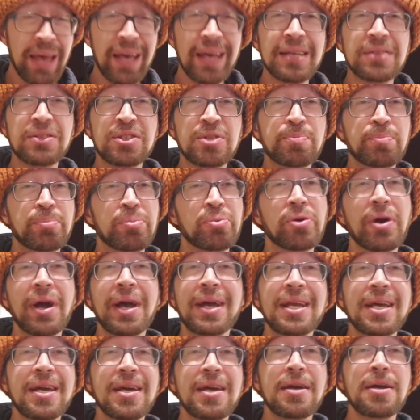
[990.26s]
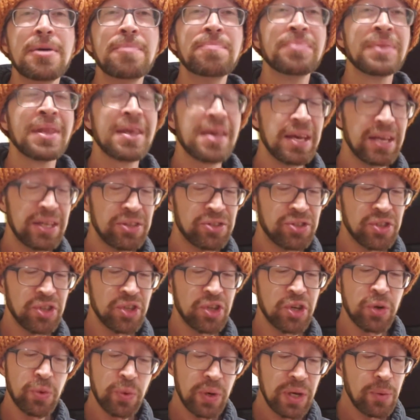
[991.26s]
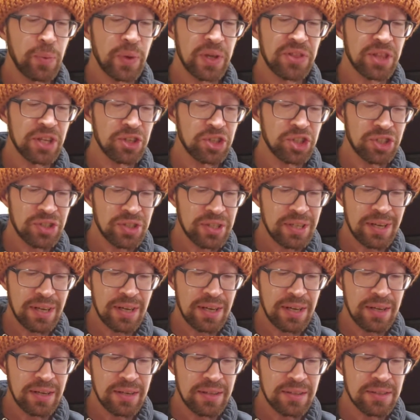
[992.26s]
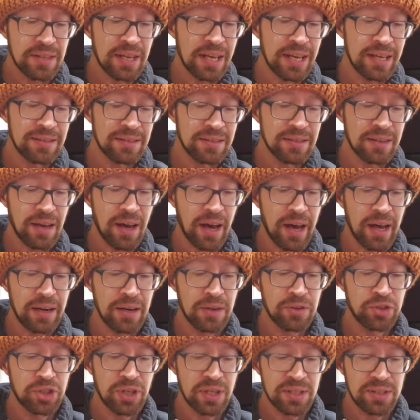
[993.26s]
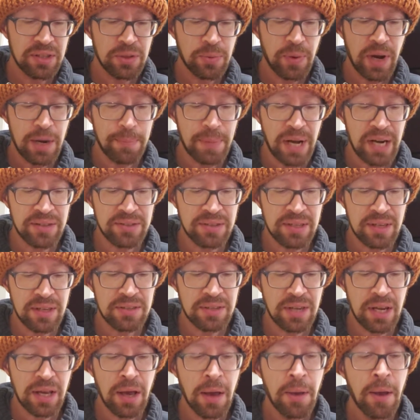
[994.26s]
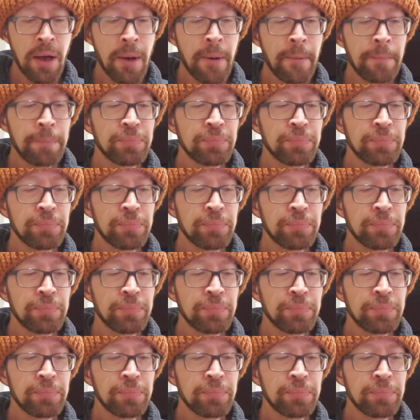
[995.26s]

It's bready, it's gooey with the cheese, it's got just the right amount of seasoning.